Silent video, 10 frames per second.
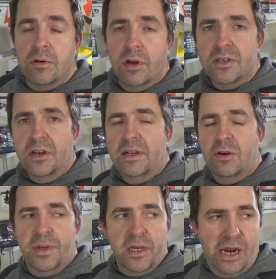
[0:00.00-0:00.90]
I got a little
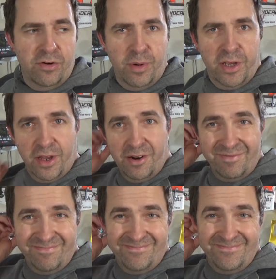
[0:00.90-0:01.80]
bit carried away there,
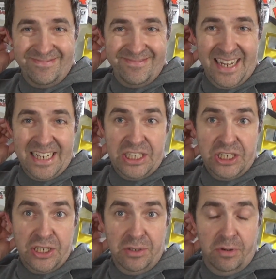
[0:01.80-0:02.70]
as you
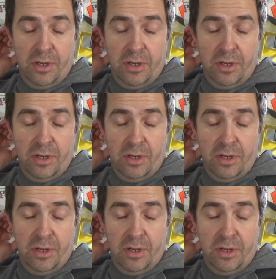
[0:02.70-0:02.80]
do.